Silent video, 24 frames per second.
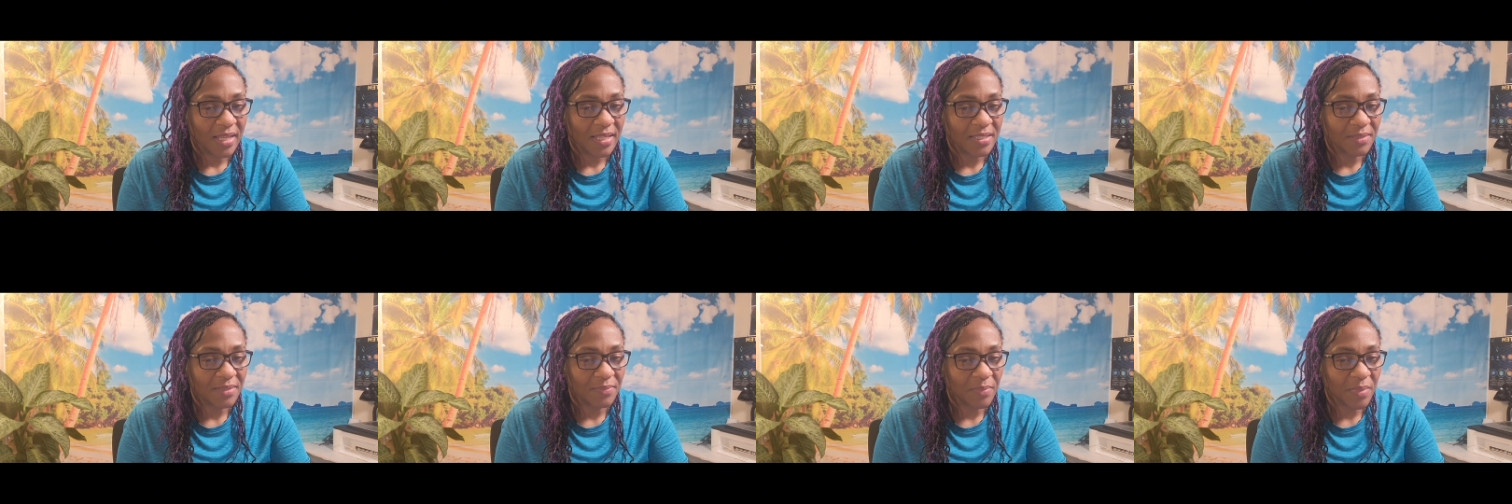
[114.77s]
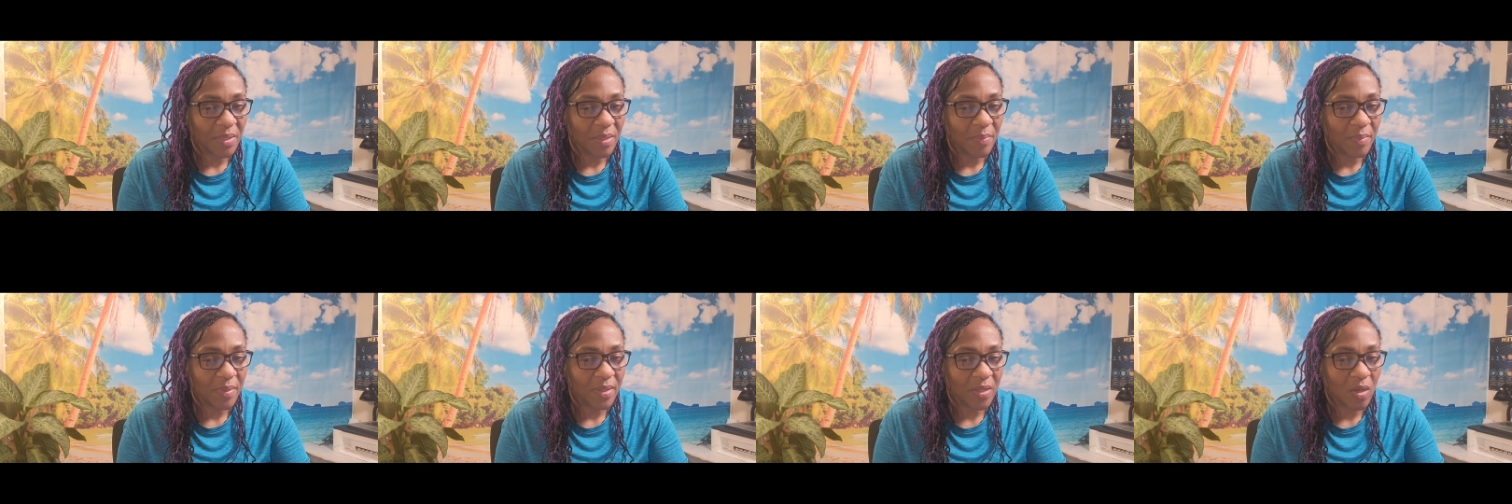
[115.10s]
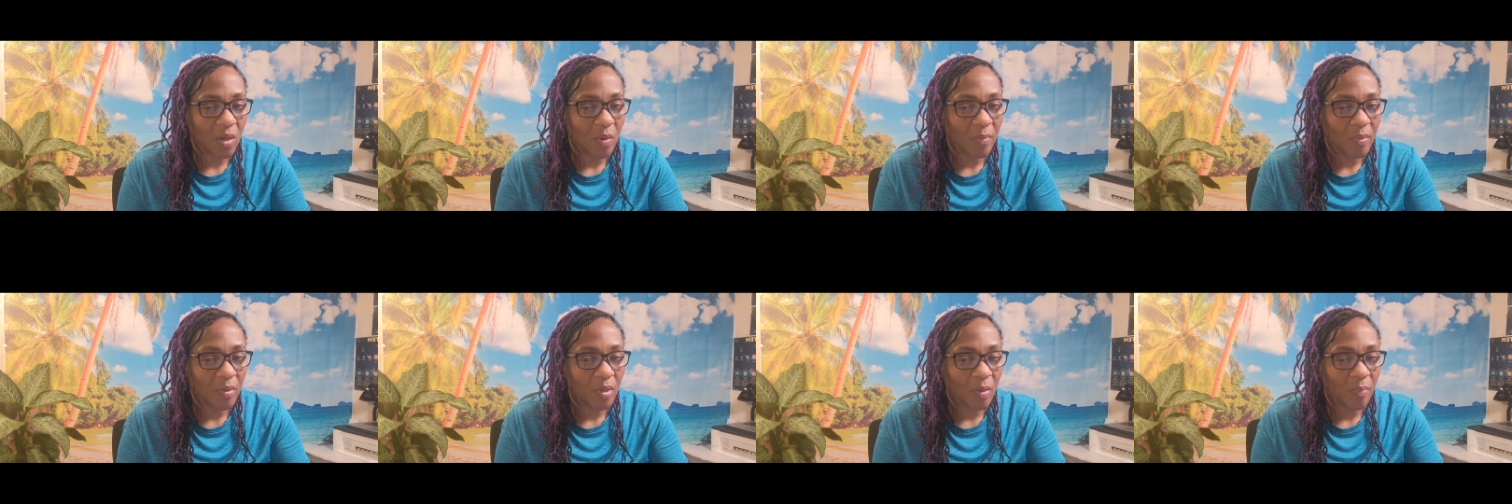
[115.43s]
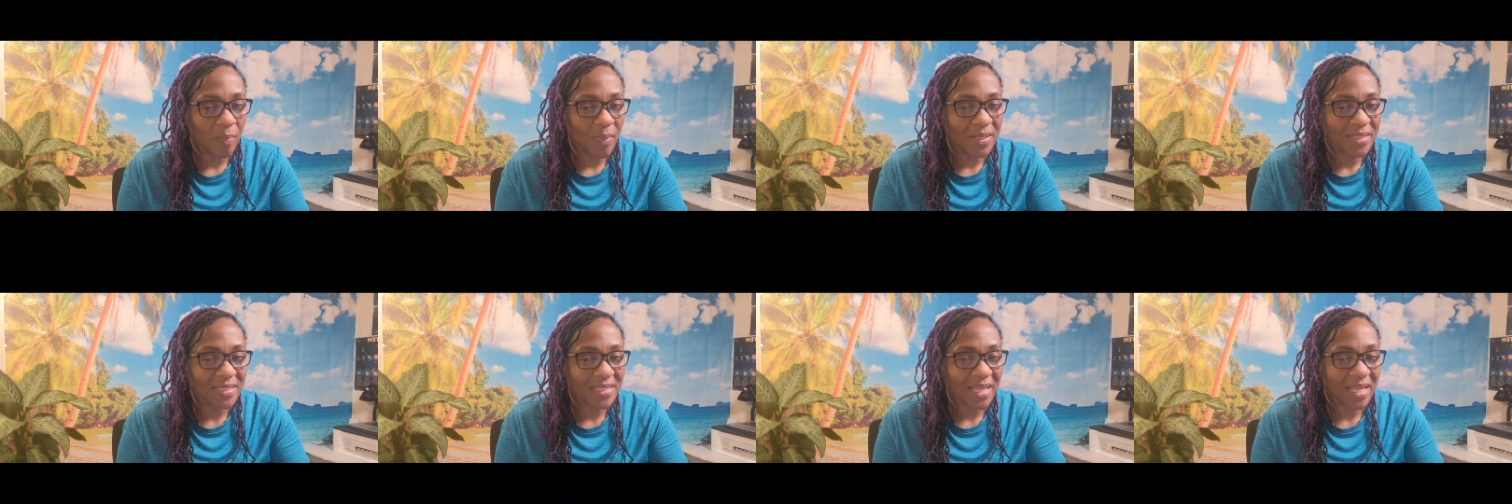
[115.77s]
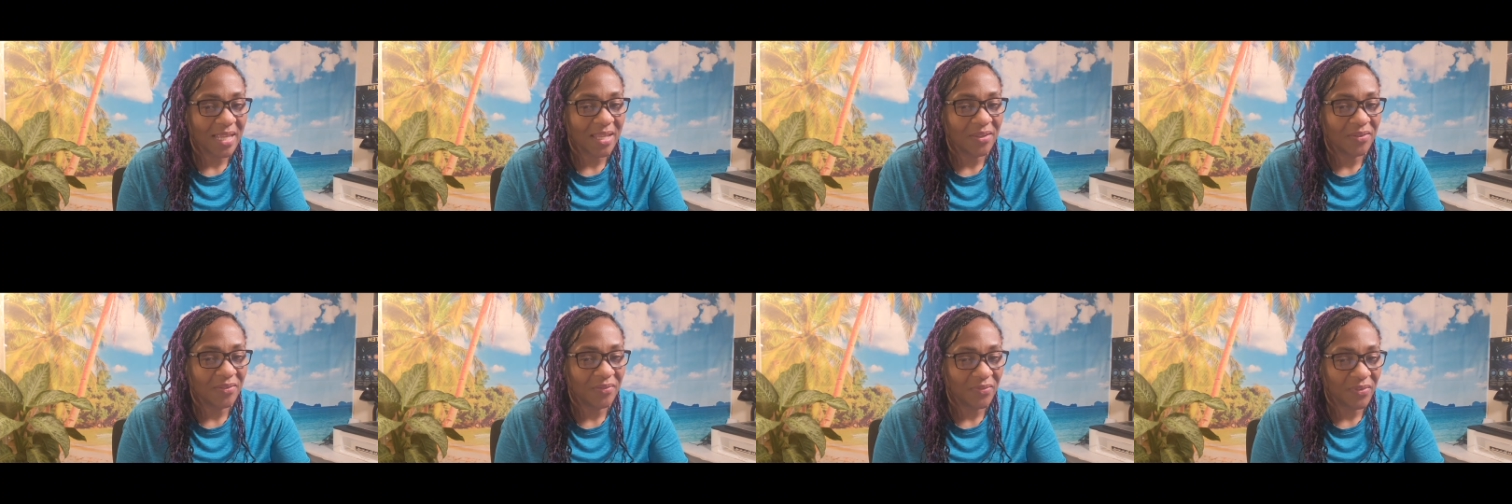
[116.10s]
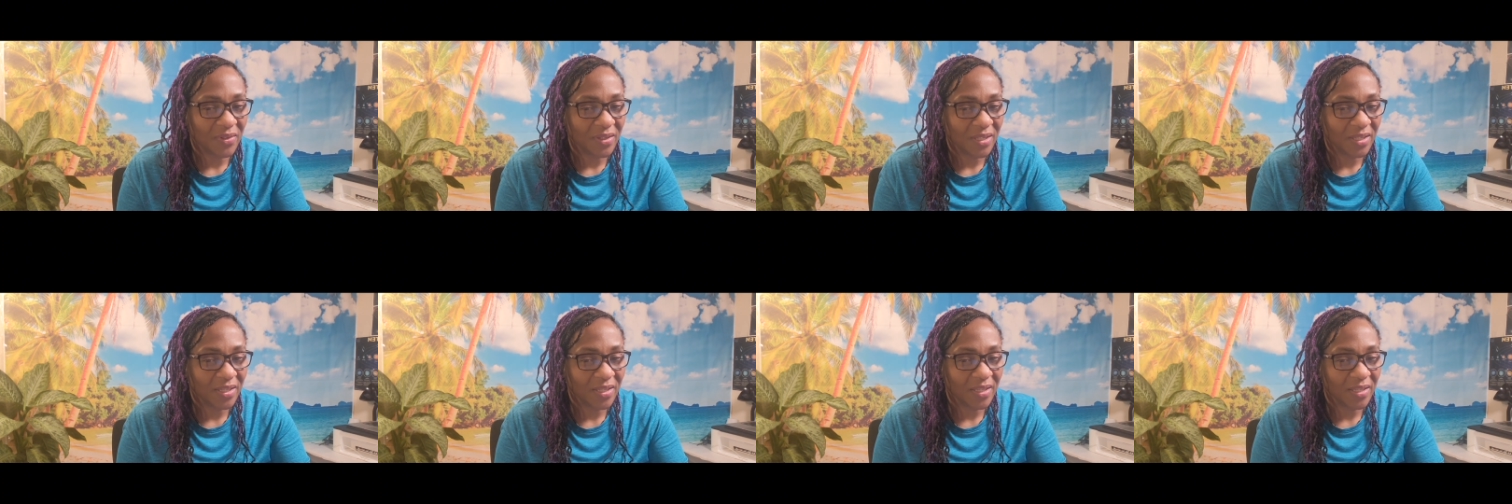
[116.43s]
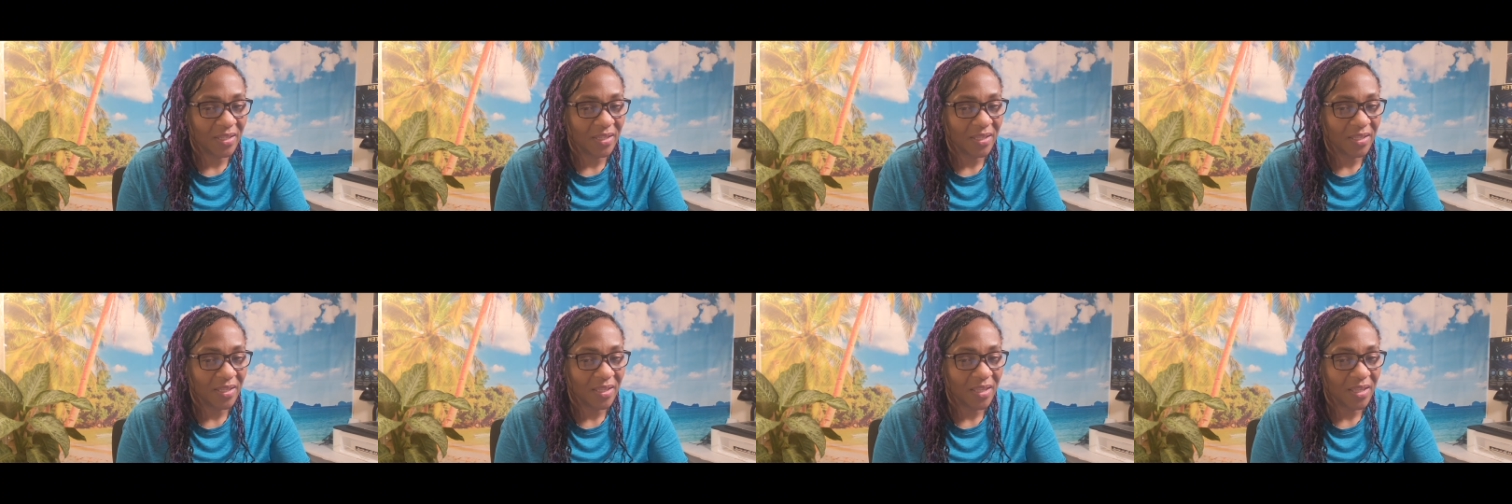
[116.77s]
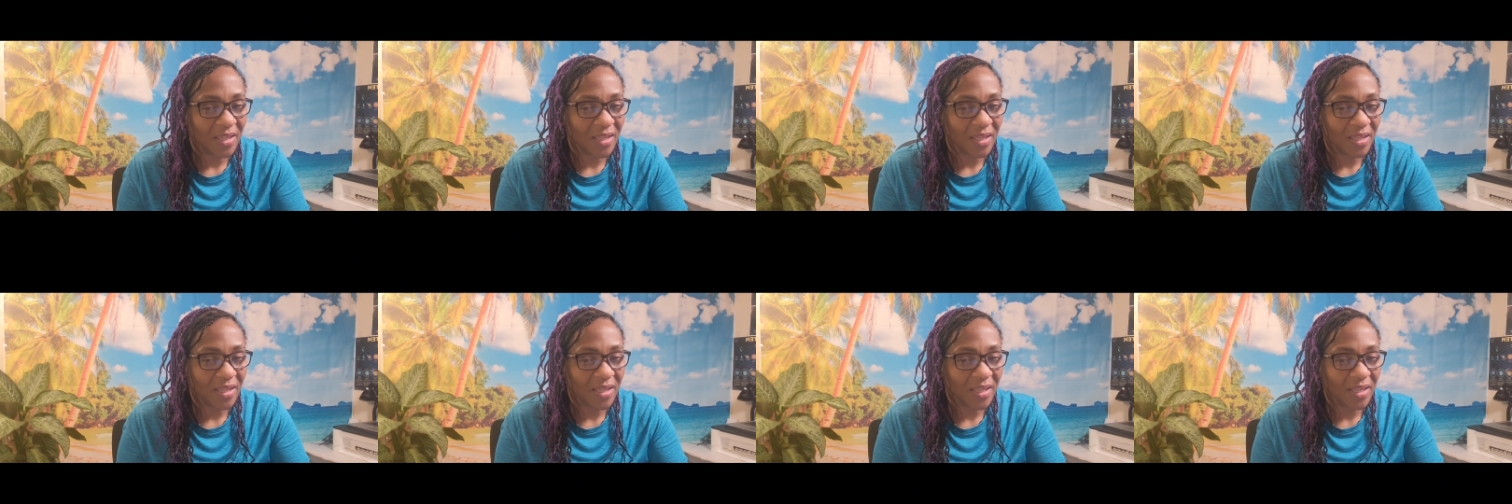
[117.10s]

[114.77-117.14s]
this may be coming up as envy